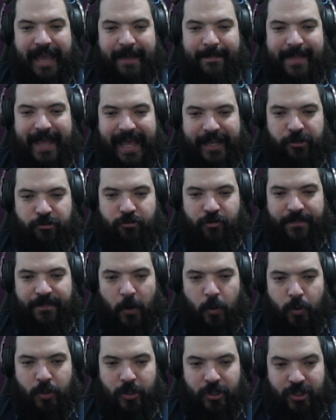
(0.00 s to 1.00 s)
that extra
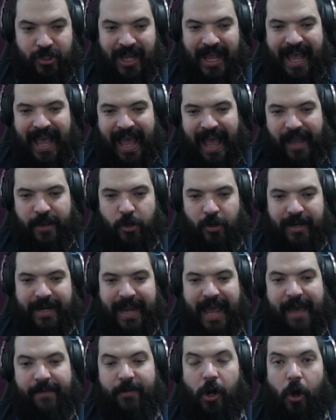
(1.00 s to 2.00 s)
focus, and you're going to
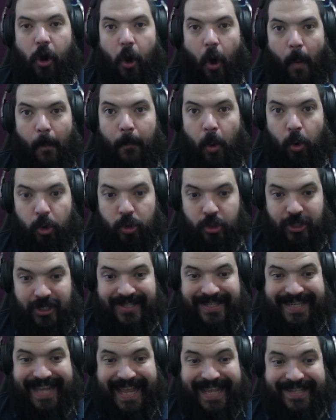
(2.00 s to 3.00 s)
have a lot more
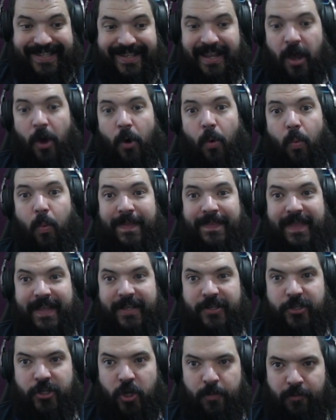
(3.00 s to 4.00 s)
success with
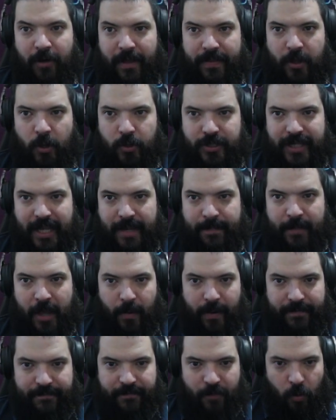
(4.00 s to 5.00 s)
this new Brotherhood team
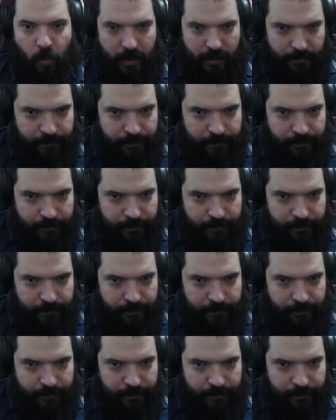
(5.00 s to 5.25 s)
going forward.